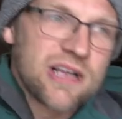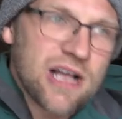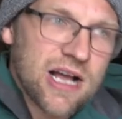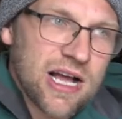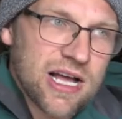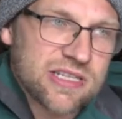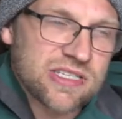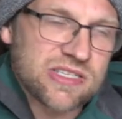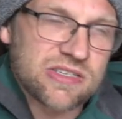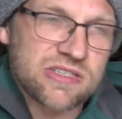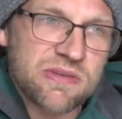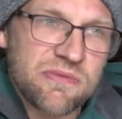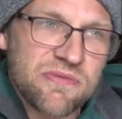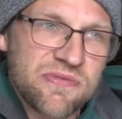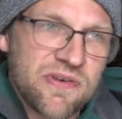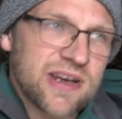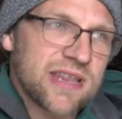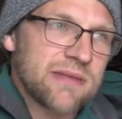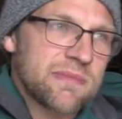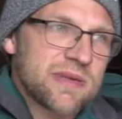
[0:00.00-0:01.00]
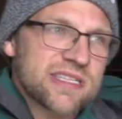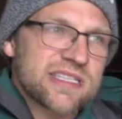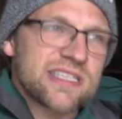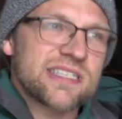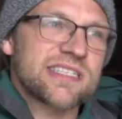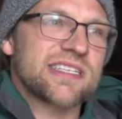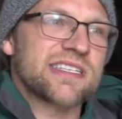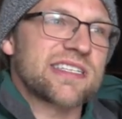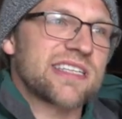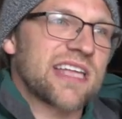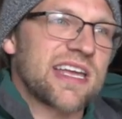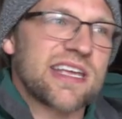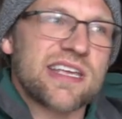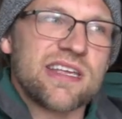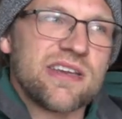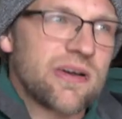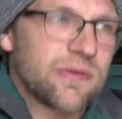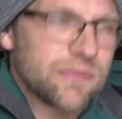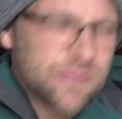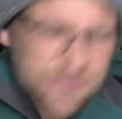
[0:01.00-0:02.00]
Uh, so some funny businesses like
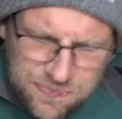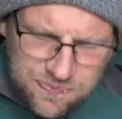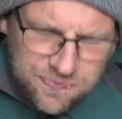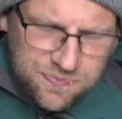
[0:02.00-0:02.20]
you know